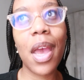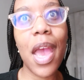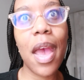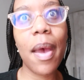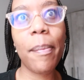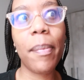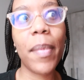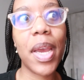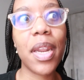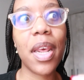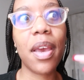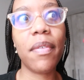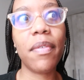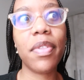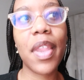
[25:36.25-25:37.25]
app might
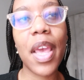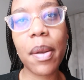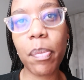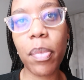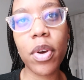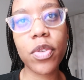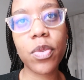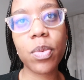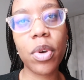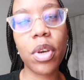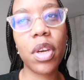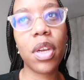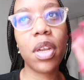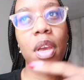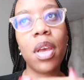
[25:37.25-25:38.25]
have that
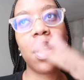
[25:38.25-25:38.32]
password